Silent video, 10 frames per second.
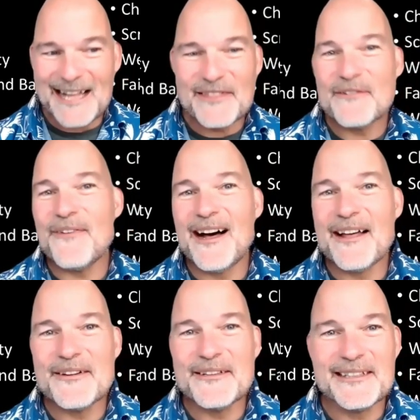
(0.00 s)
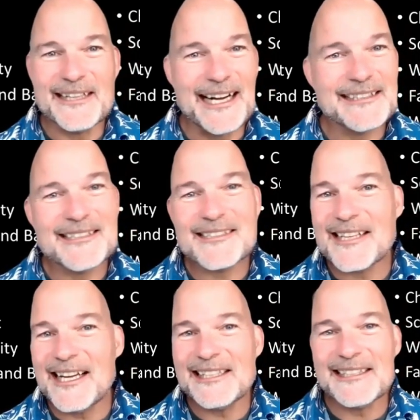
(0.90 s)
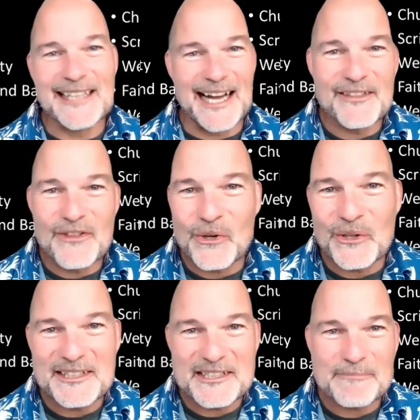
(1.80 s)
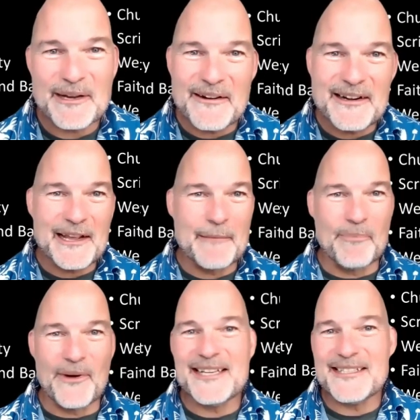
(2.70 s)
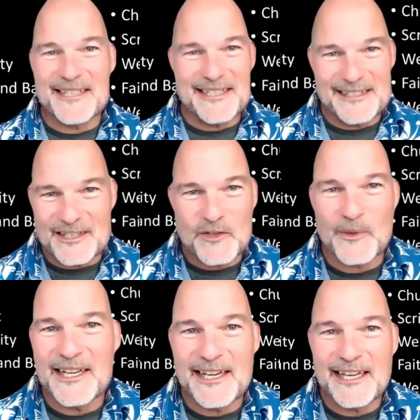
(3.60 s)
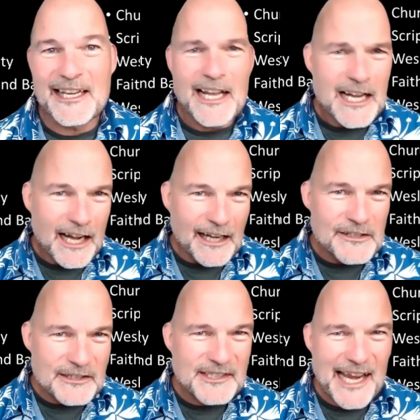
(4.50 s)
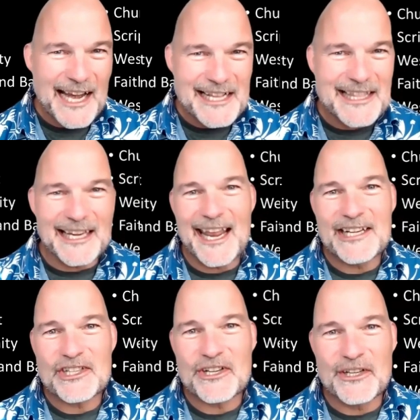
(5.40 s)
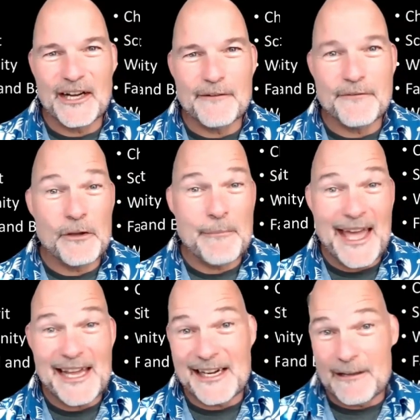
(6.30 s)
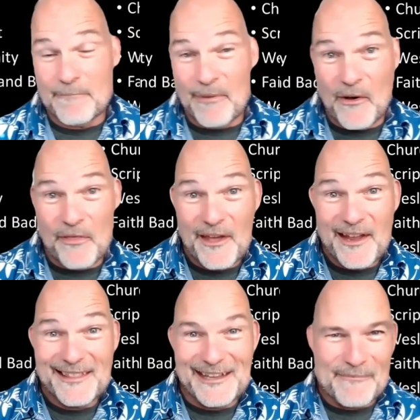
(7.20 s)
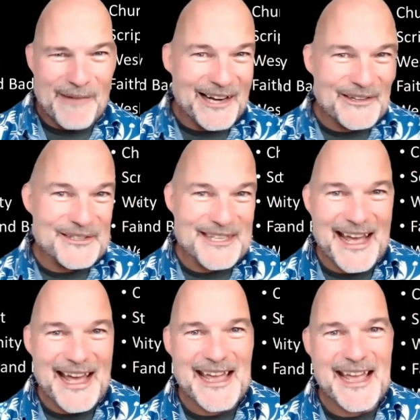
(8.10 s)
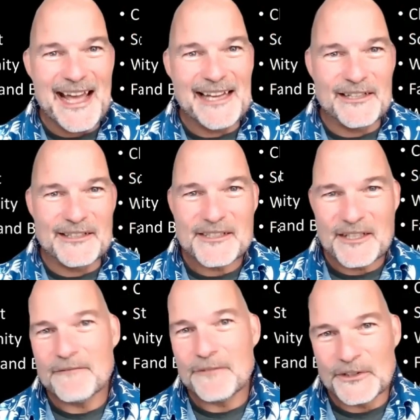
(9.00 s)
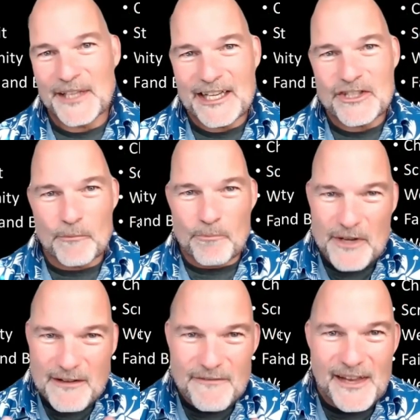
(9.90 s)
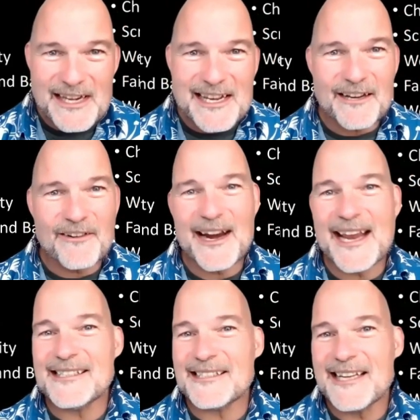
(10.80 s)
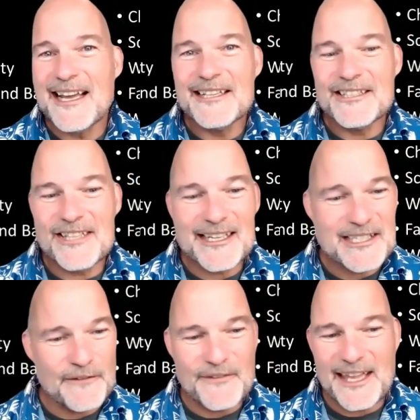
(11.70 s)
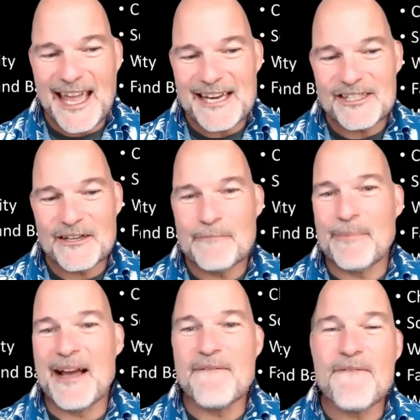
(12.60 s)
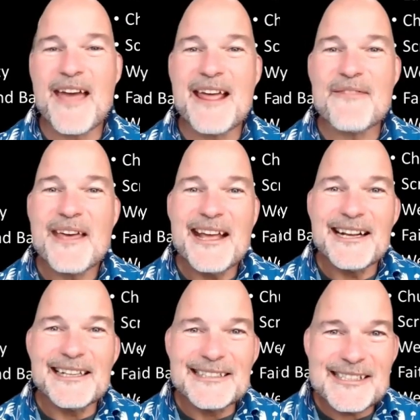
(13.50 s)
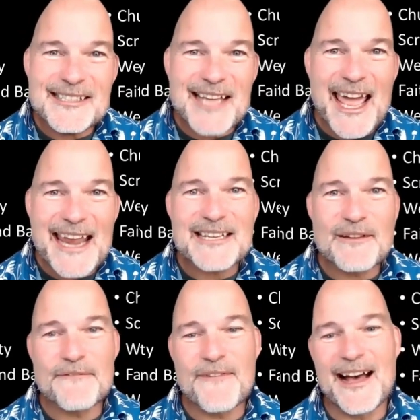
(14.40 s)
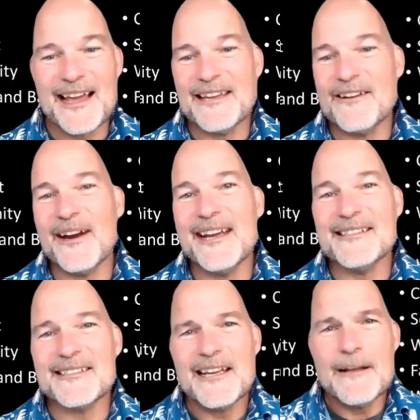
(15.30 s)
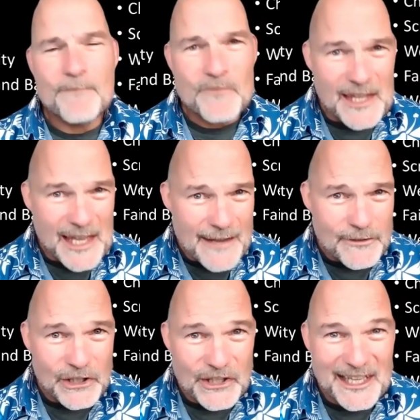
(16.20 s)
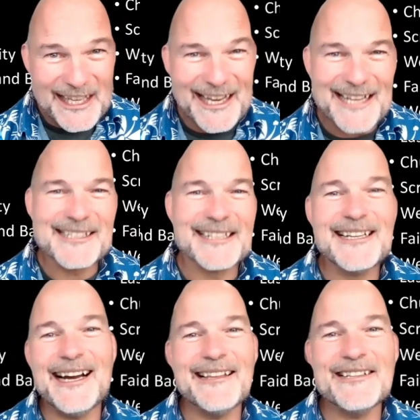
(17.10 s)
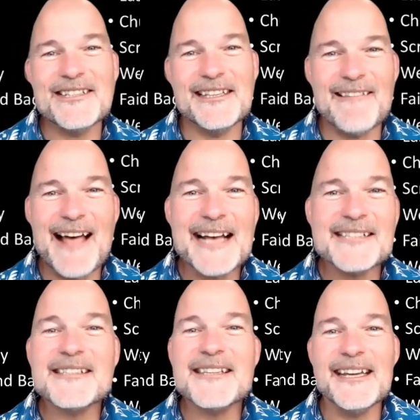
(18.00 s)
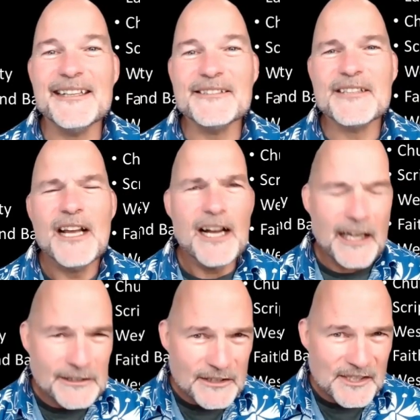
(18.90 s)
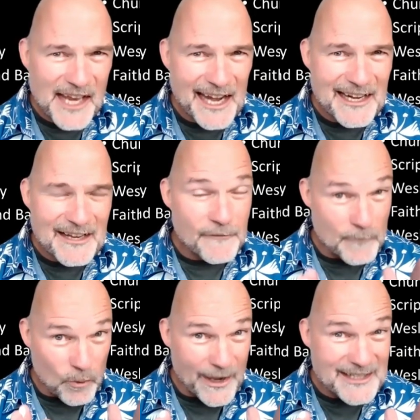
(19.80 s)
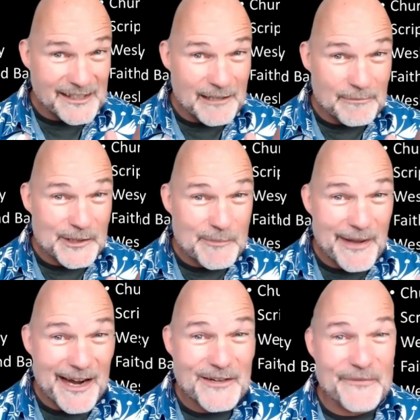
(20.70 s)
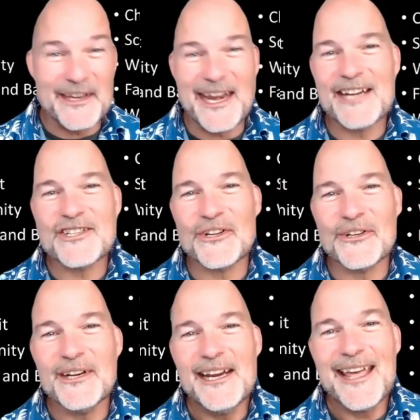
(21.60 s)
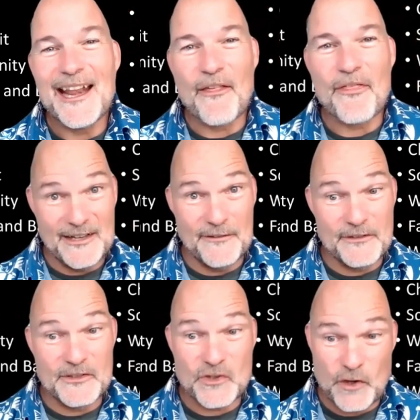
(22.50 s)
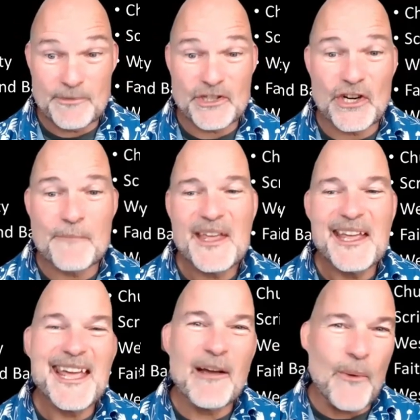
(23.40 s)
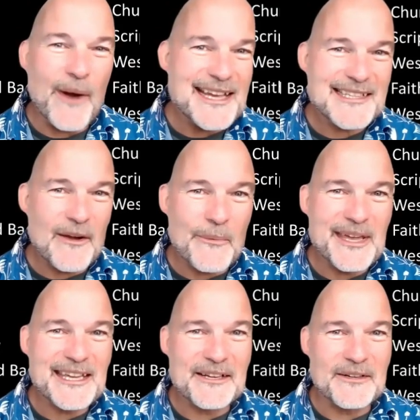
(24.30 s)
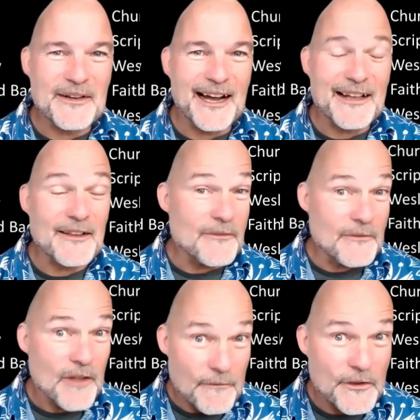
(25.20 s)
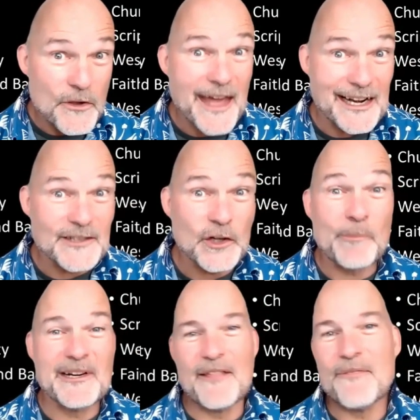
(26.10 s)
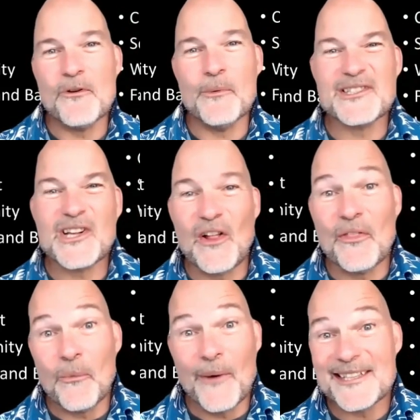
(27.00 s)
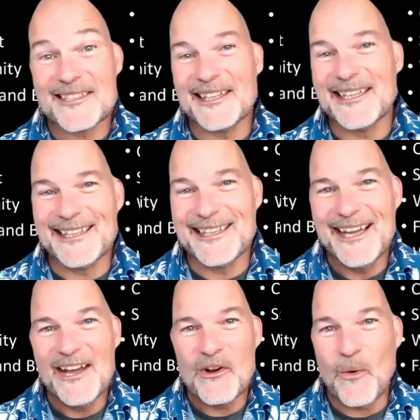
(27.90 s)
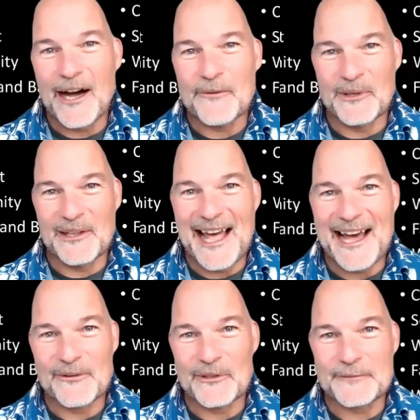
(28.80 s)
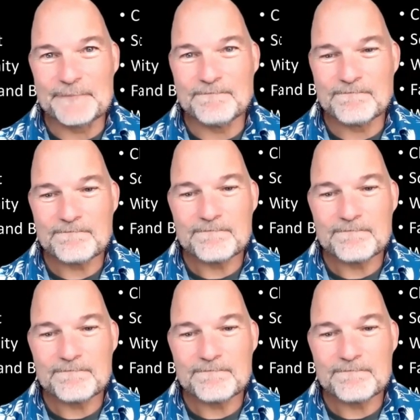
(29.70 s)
God the Father, God the Son, God the Holy Spirit, embracing the Trinity, understanding the nature of humanity, both the Imago Dei and our sinful nature, prevenient grace, justification by faith, sanctifying grace, even looking at eschatology, the last things, understanding from a Wesleyan perspective the nature and authority of Scripture and ways that we can uh, view that, interpret it through what's called the Wesleyan quadrilateral.